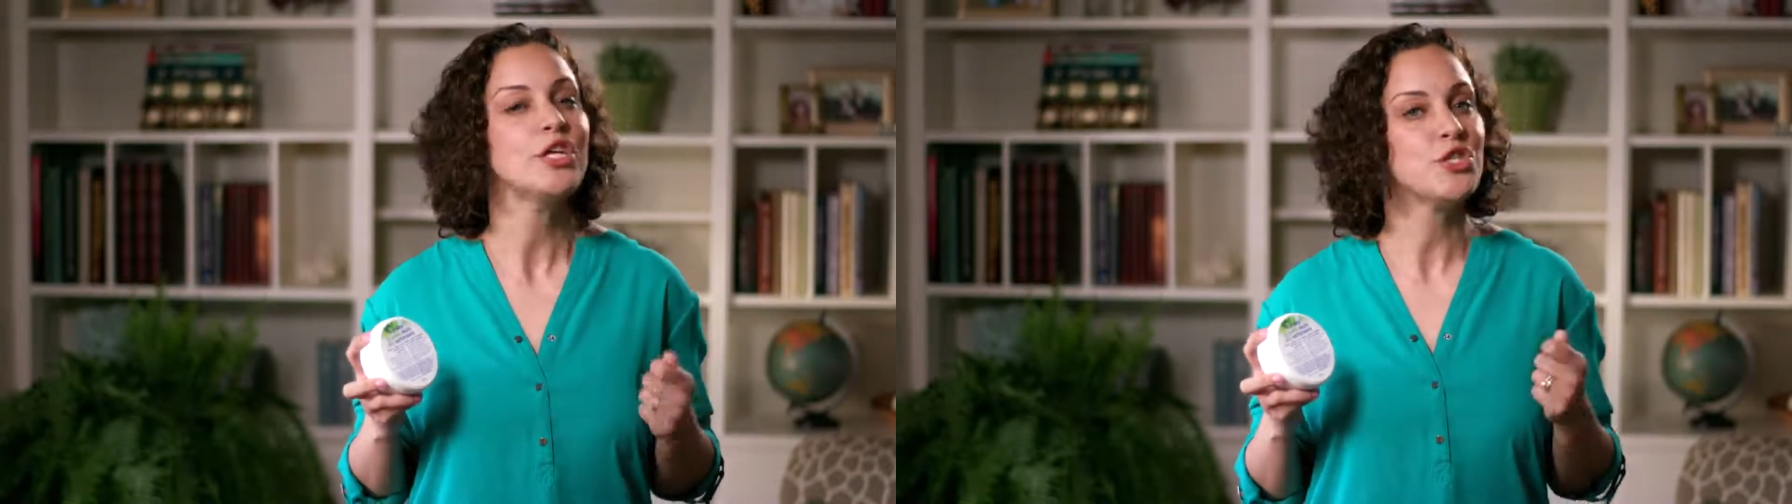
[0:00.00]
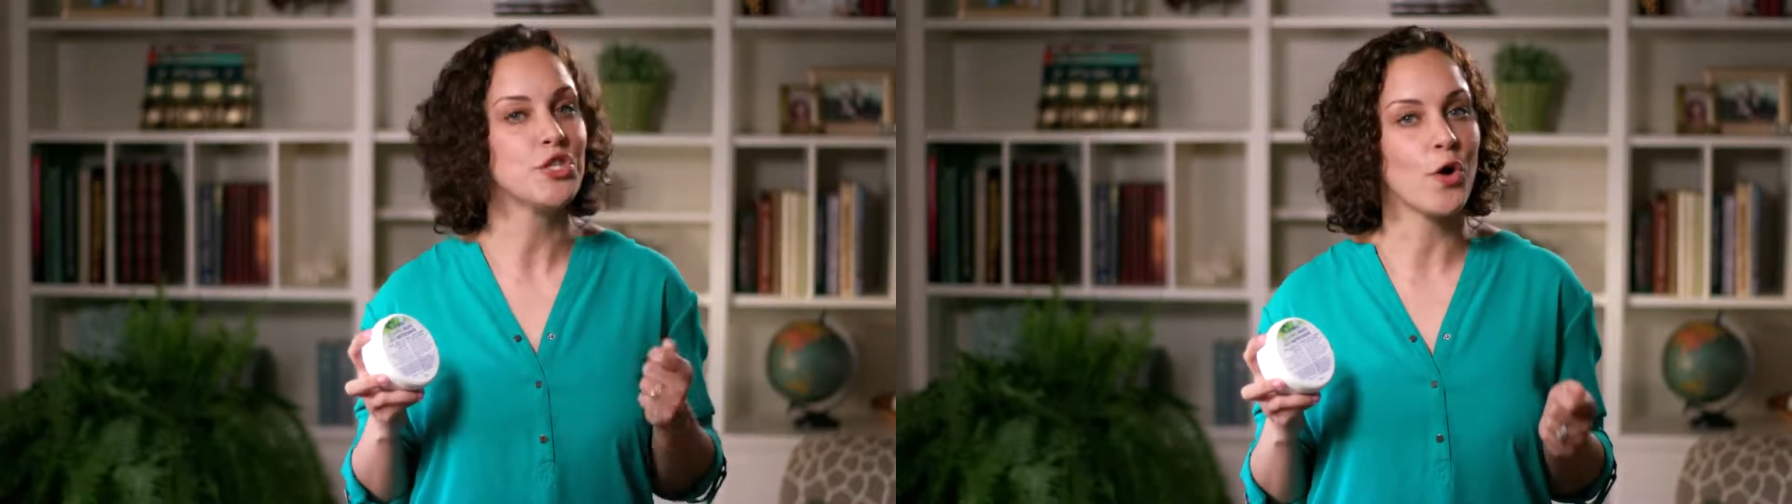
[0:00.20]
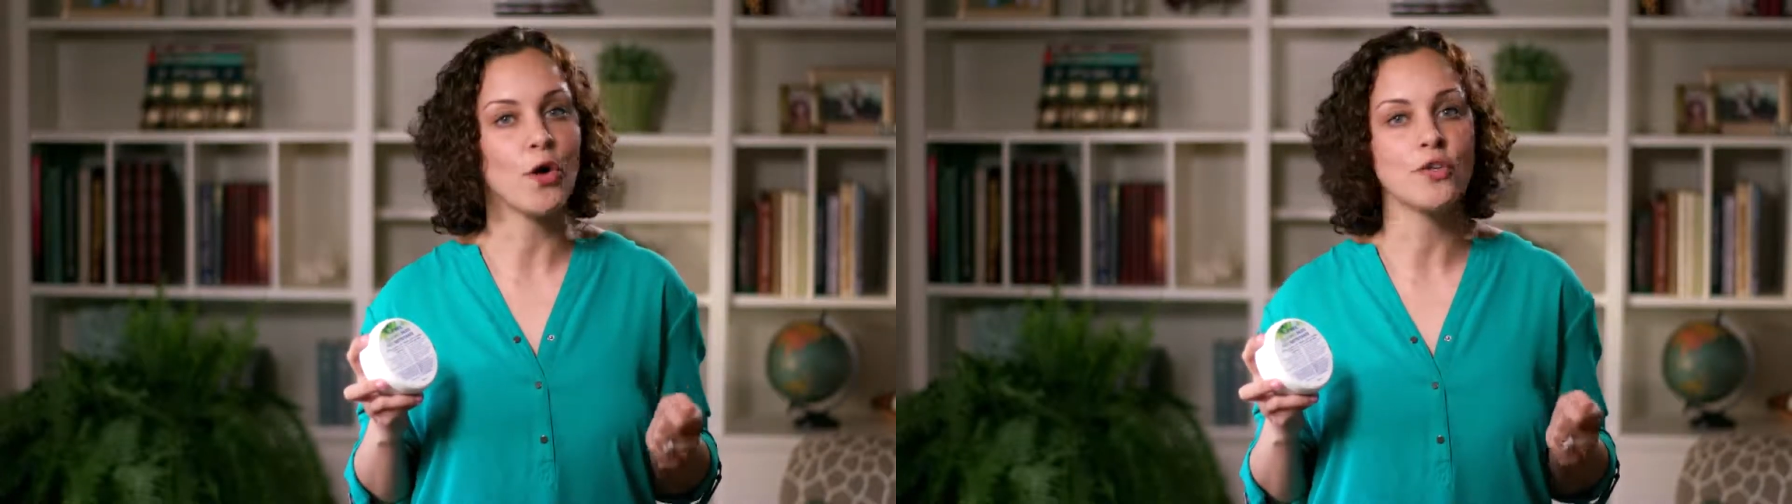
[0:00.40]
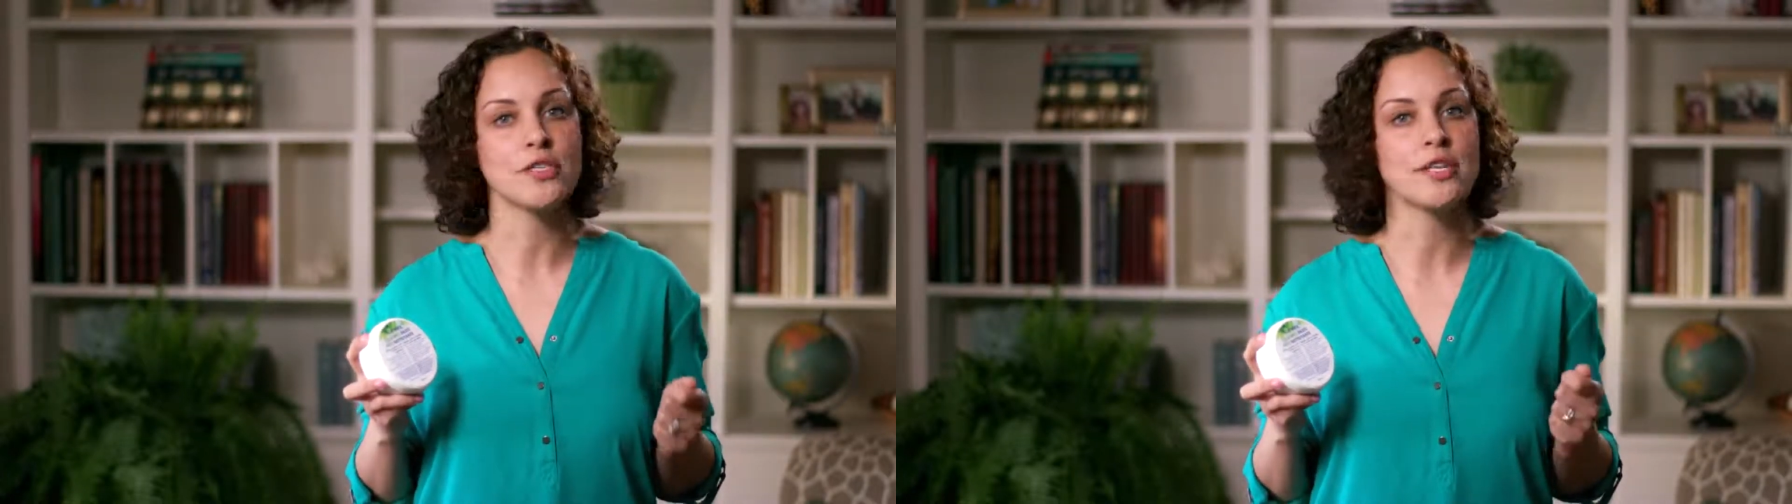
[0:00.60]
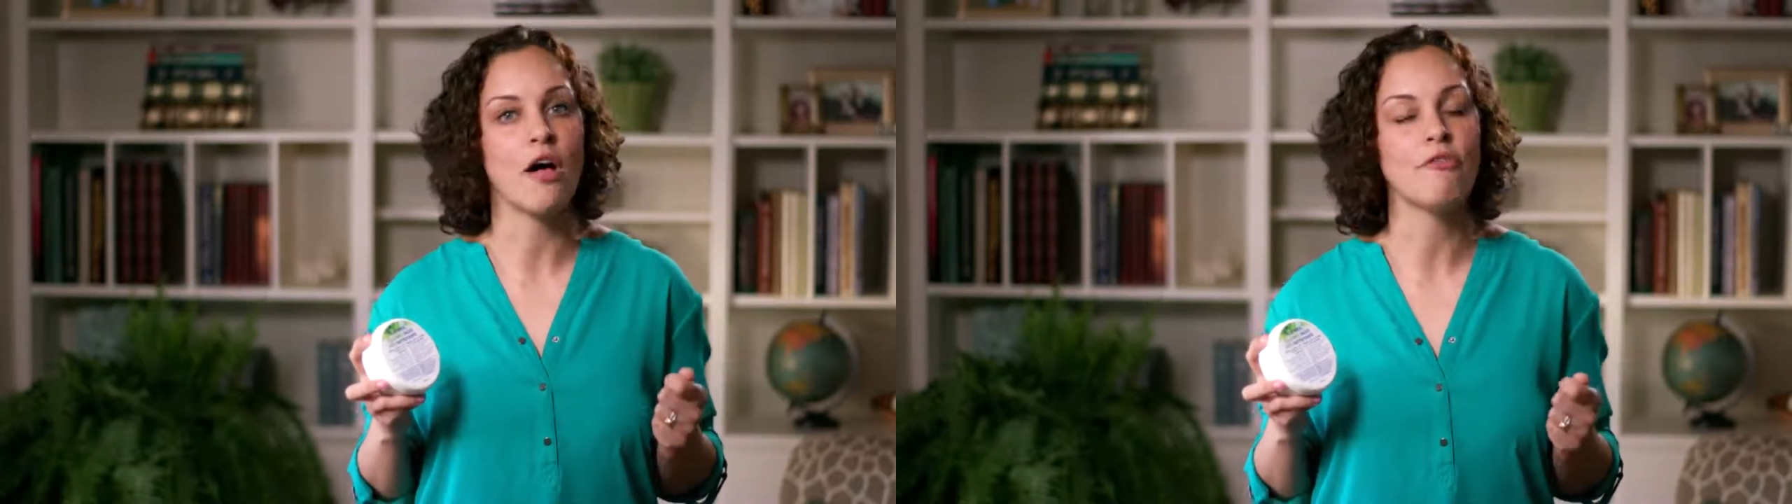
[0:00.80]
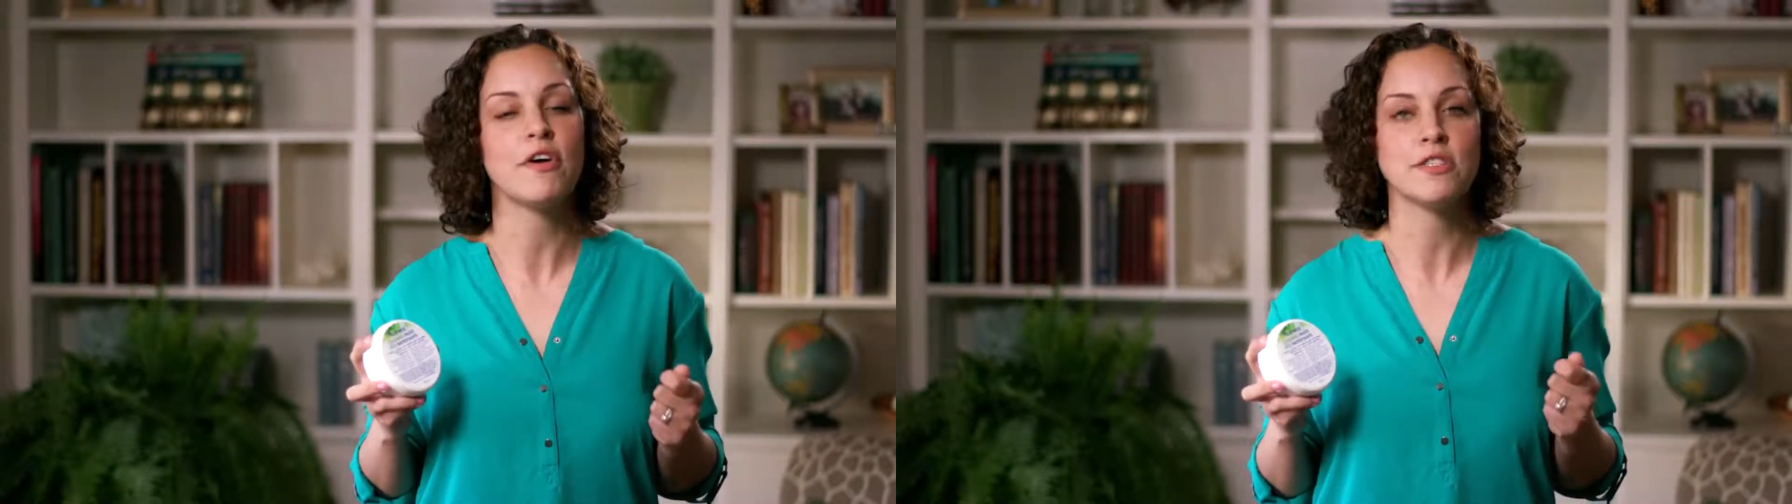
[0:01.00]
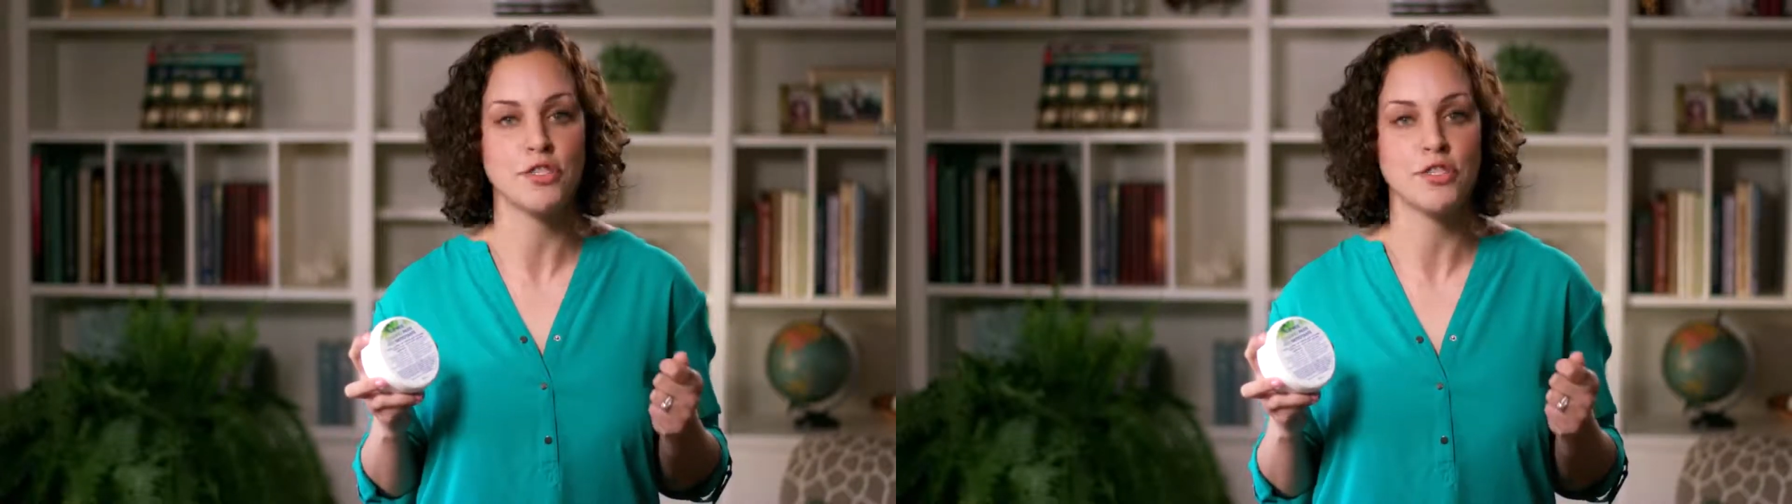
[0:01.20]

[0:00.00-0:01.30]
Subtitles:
she called herself a